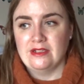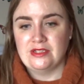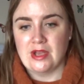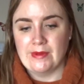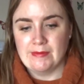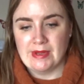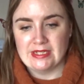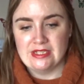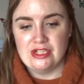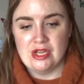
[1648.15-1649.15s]
going back
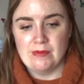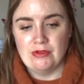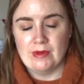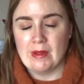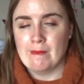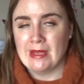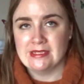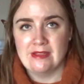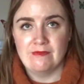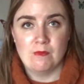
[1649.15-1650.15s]
to the gym and doing a
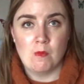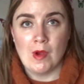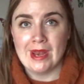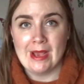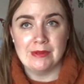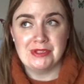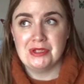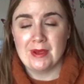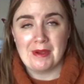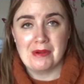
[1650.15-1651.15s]
massive 1 hour,
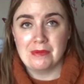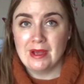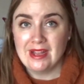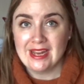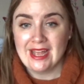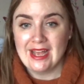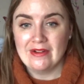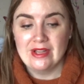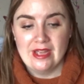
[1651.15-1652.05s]
2 hour workout.